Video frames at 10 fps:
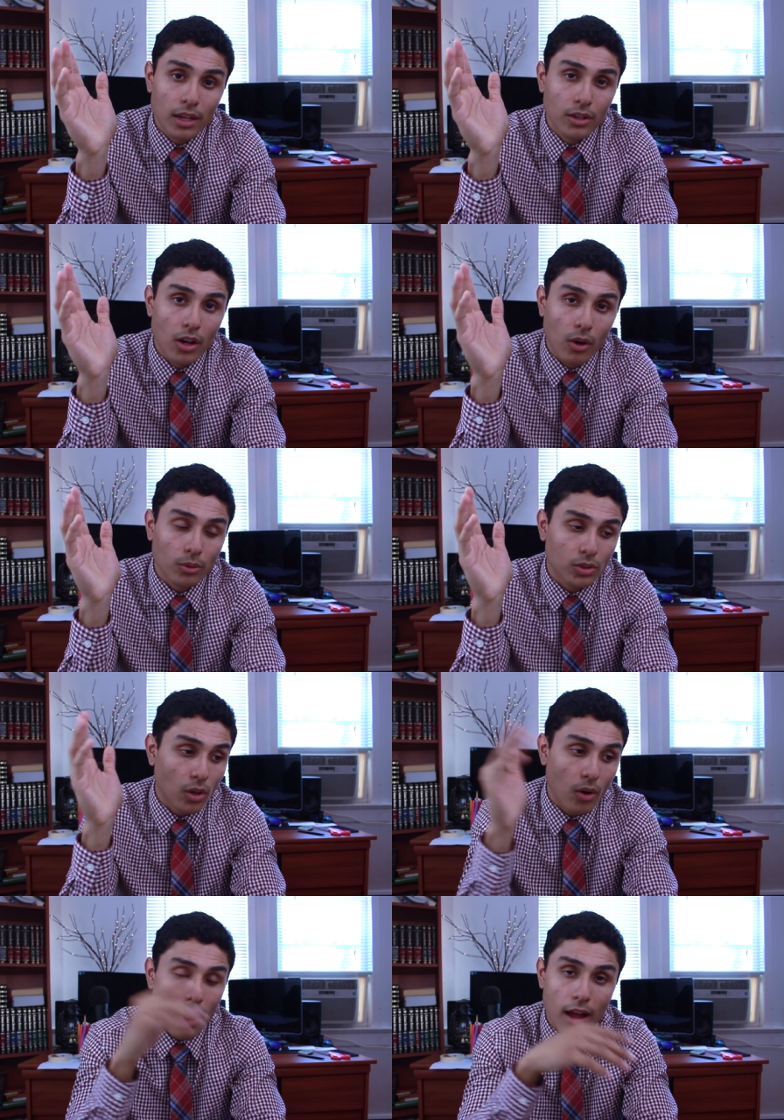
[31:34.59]
you know?
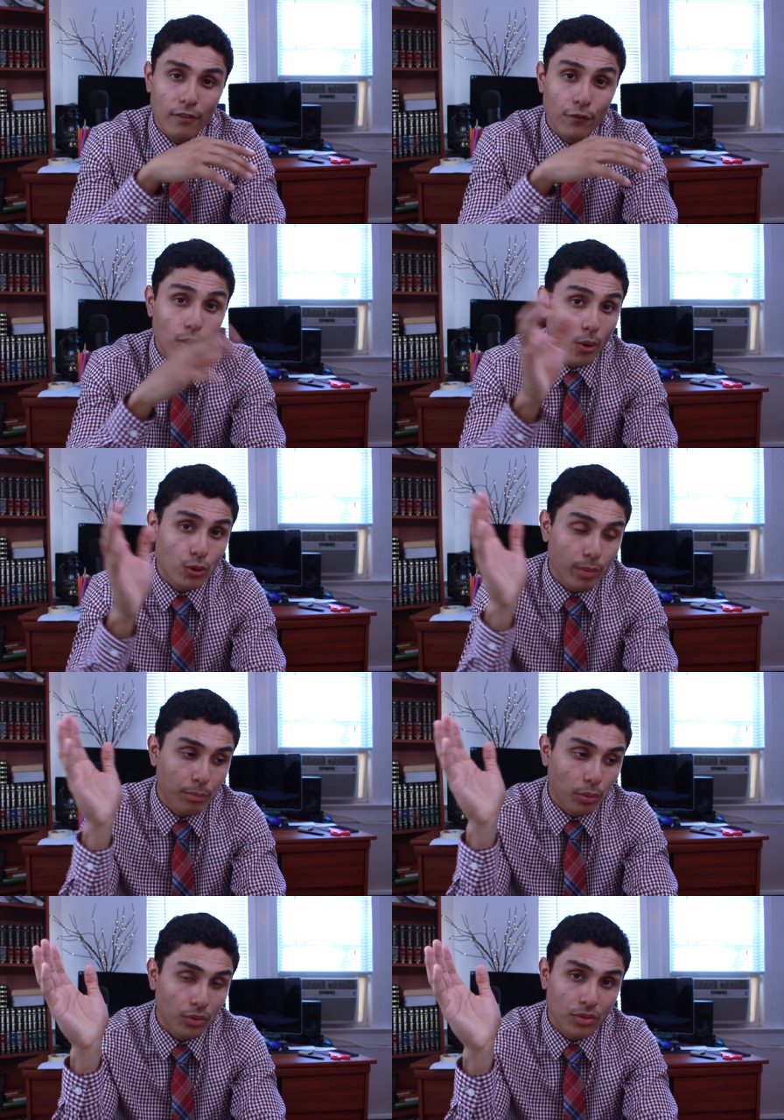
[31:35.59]
So for those
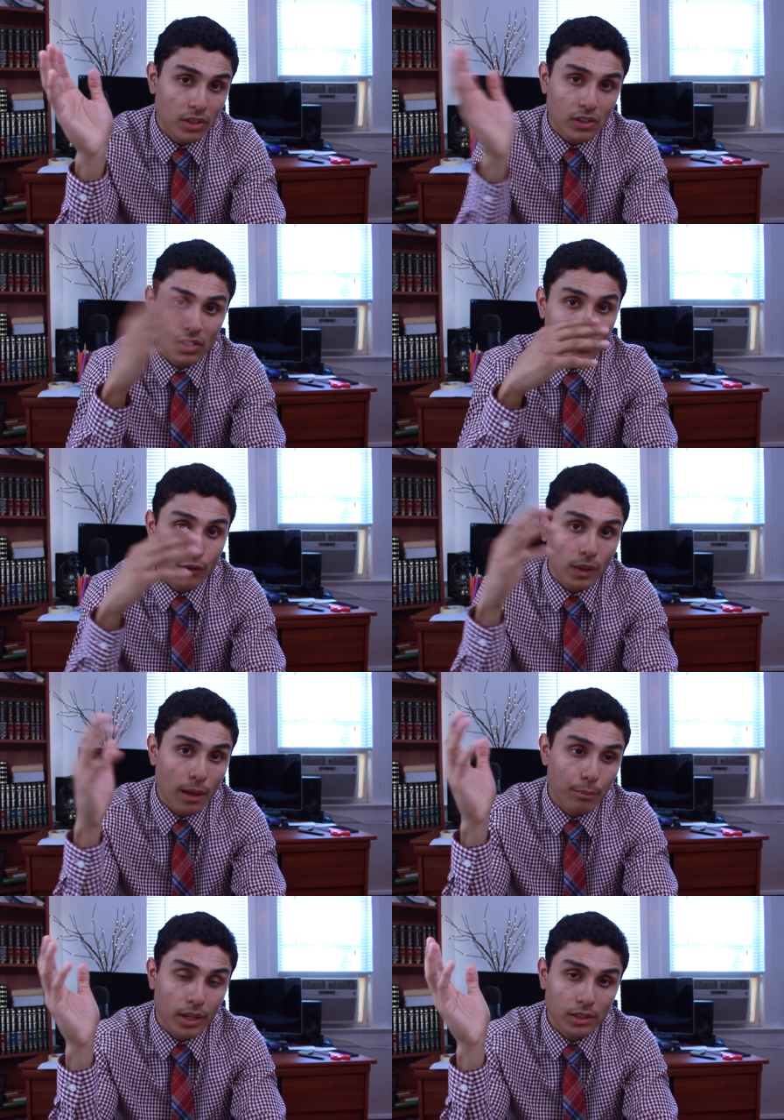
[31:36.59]
people, this isn't for
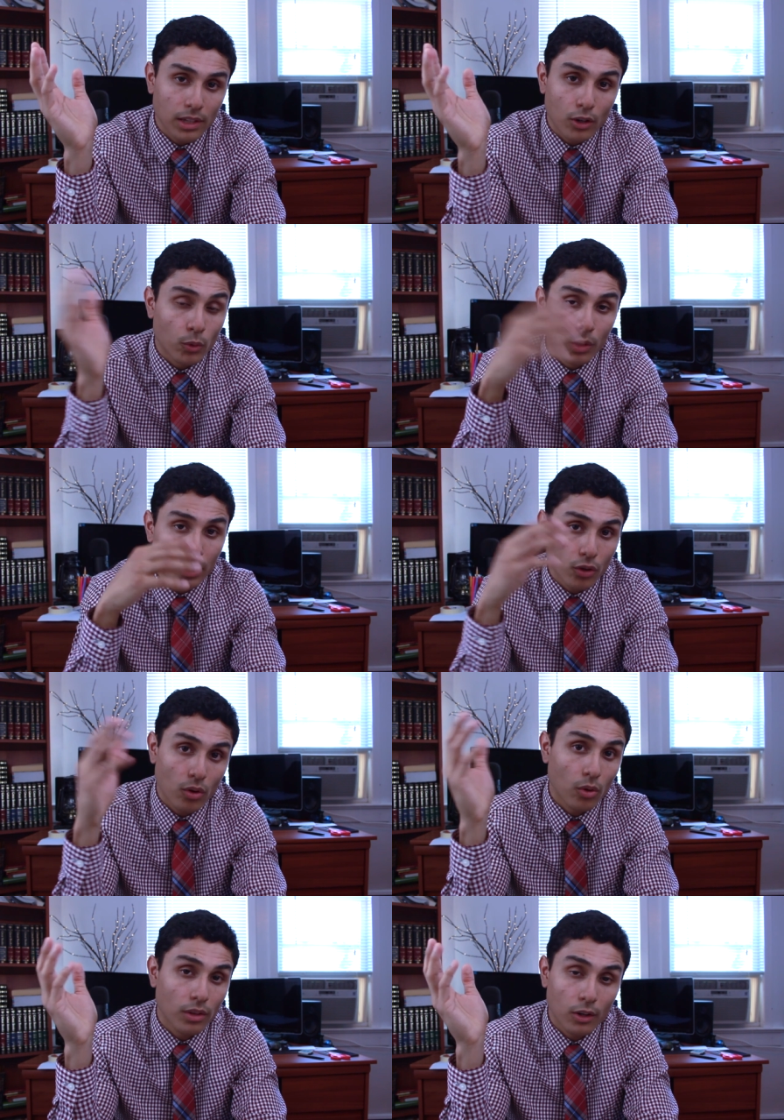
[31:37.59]
them because they don't want to
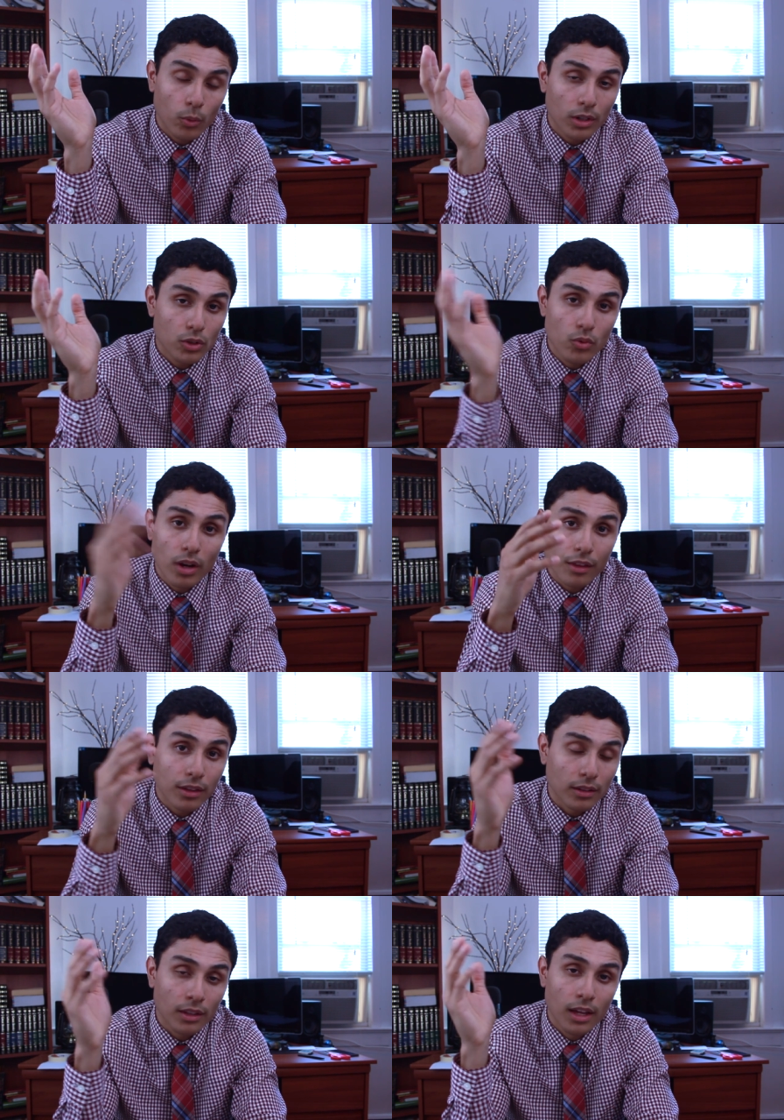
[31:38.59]
grow. They don't want to do
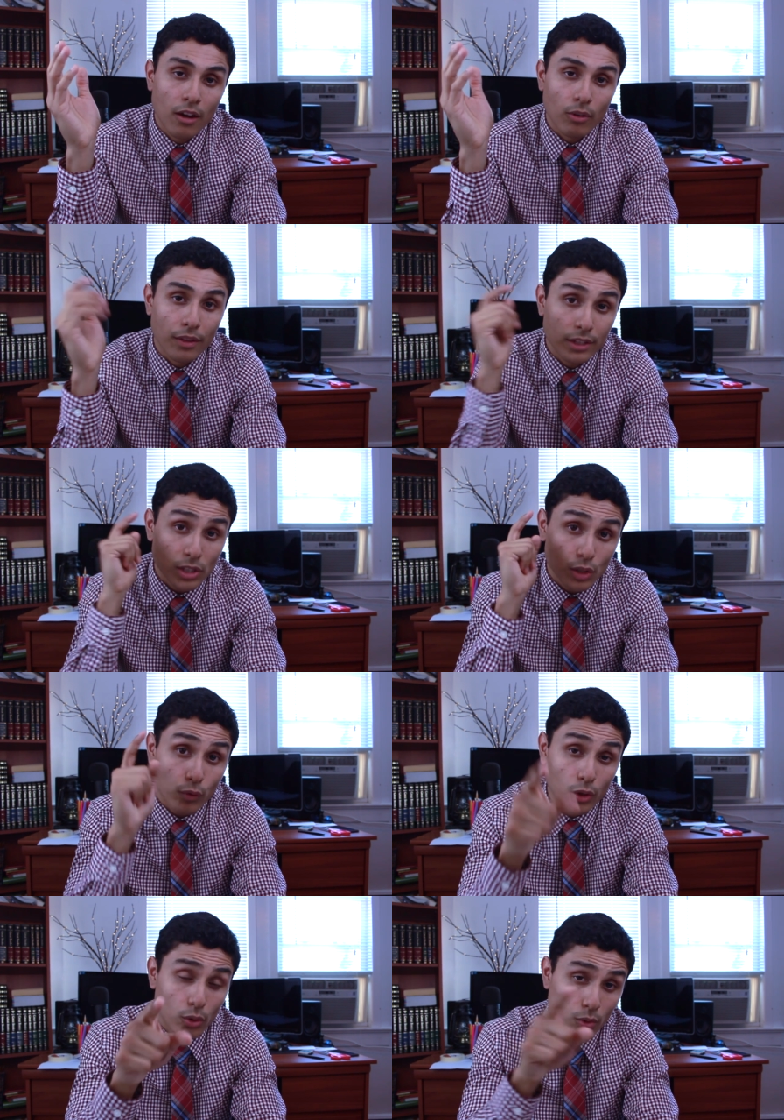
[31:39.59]
nothing. Right? This is
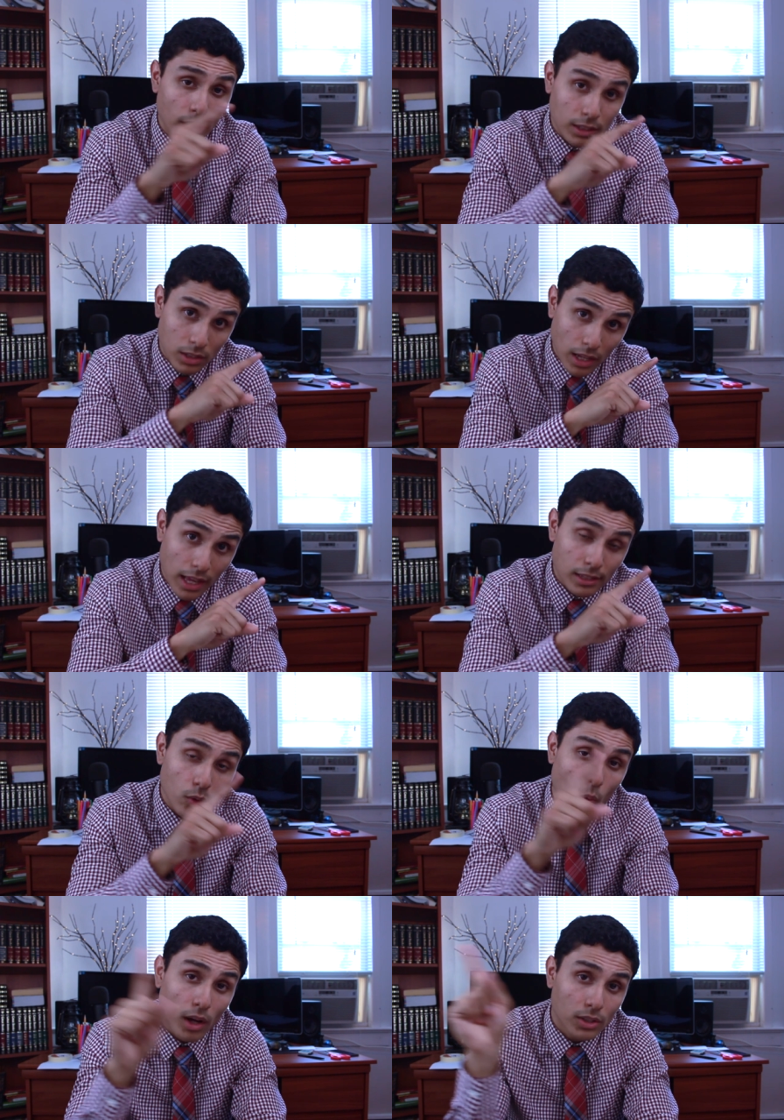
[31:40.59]
for you that stays
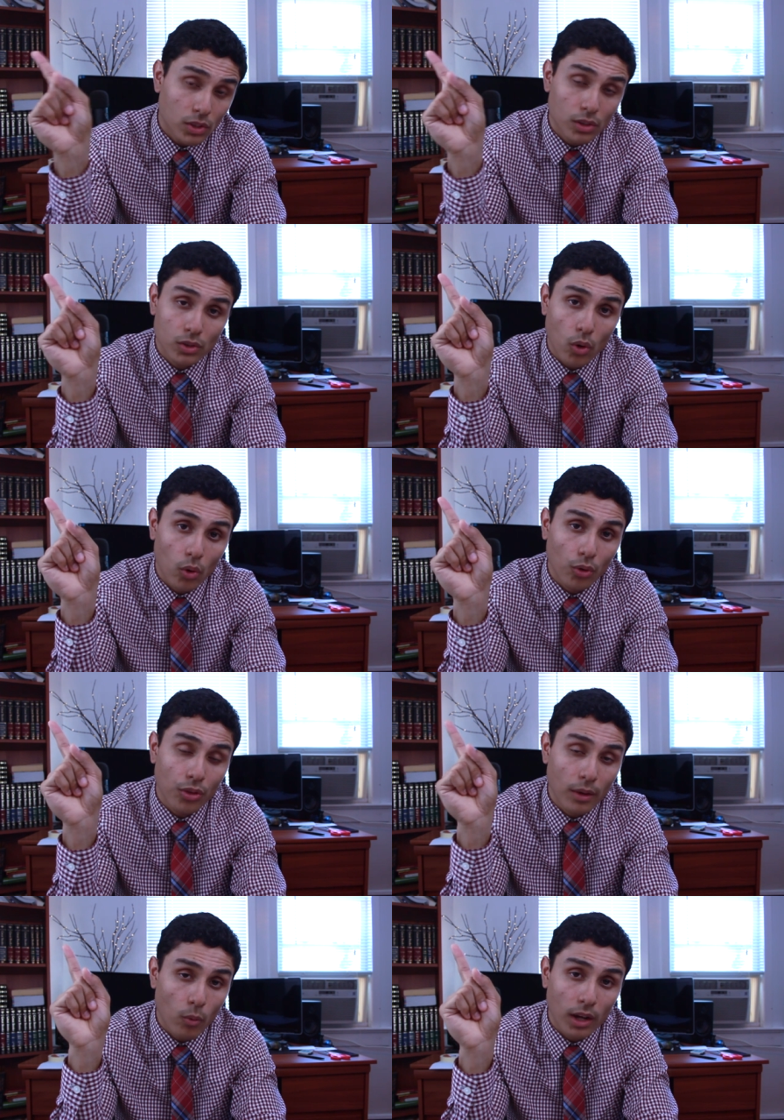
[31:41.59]
and watch this whole
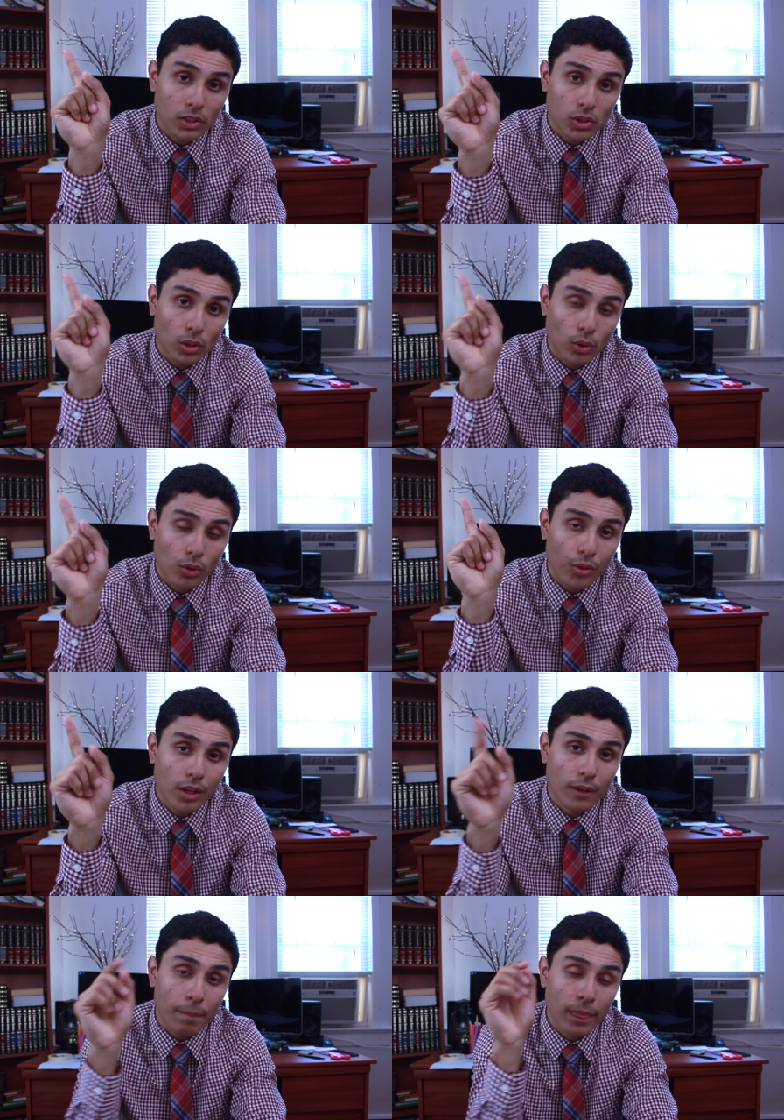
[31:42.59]
and watches the whole
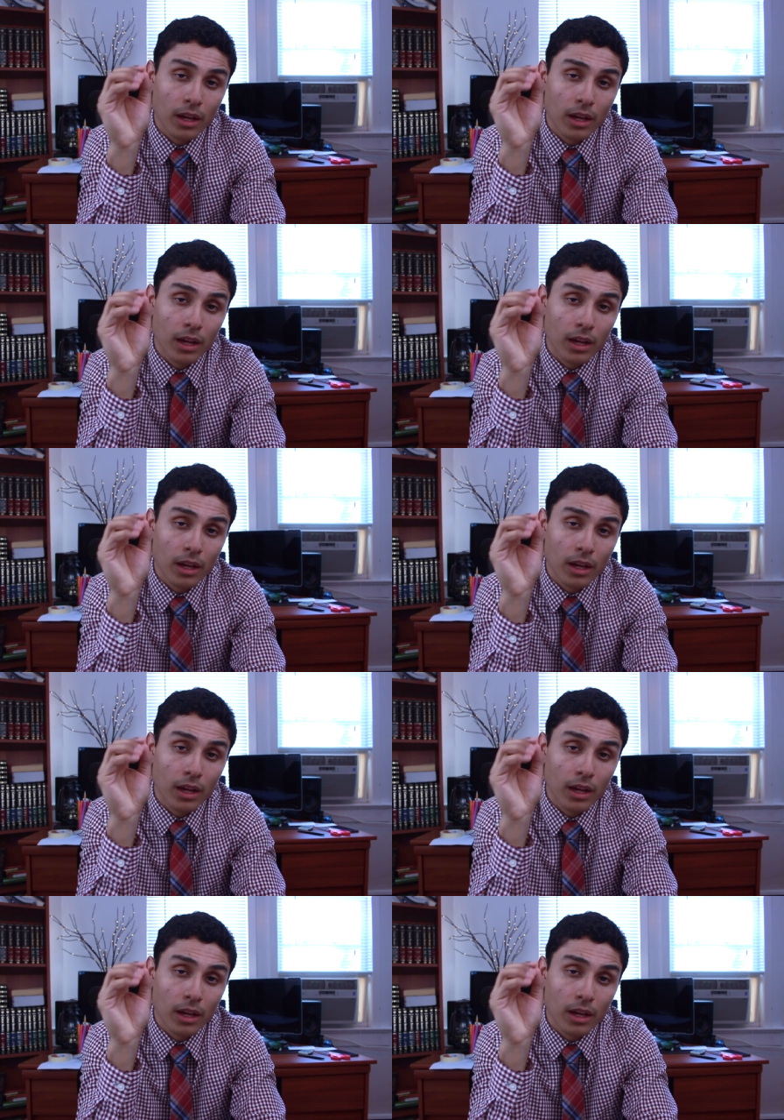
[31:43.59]
thing,